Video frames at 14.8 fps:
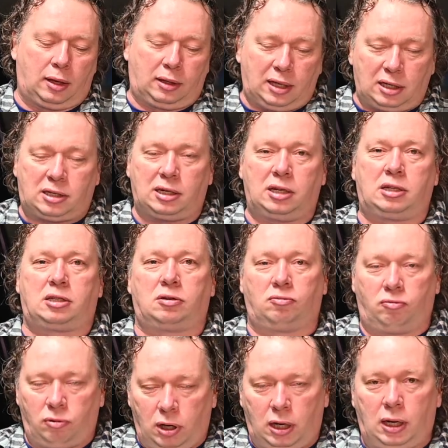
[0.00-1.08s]
This is
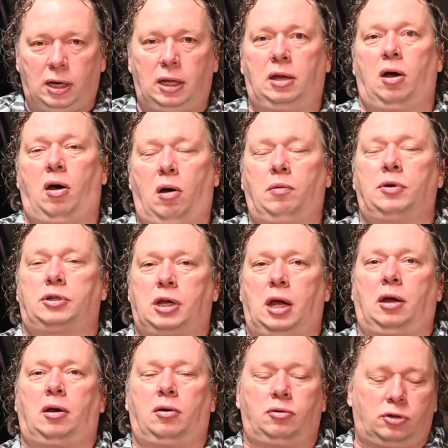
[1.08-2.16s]
really
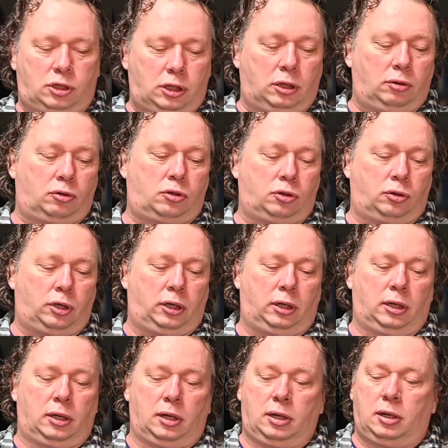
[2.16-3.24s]
Omosako Shirotsuri.
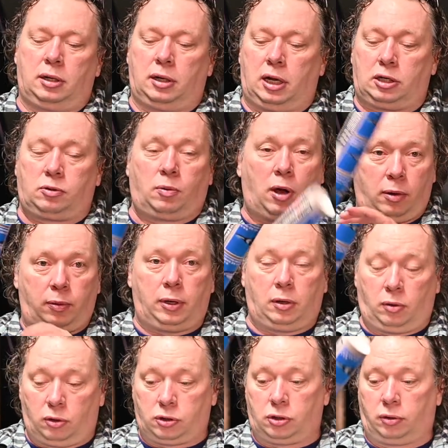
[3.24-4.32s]
That's why we
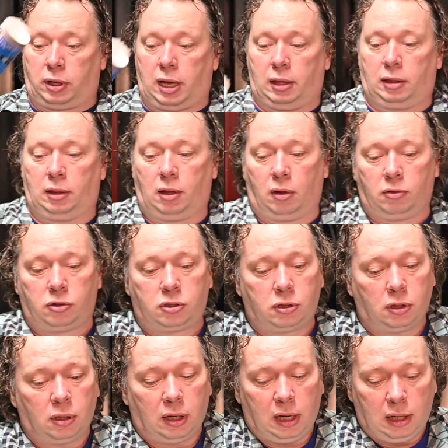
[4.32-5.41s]
also get those
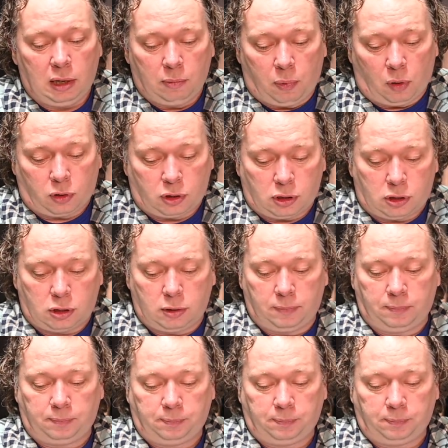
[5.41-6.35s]
in the boxes.